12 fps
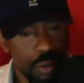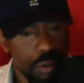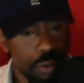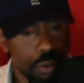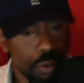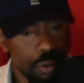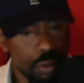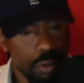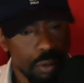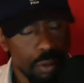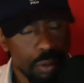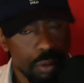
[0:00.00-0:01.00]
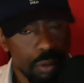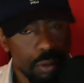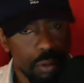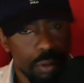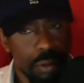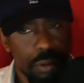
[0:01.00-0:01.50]

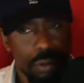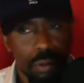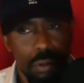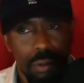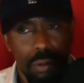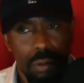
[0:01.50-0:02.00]
(no one is talking)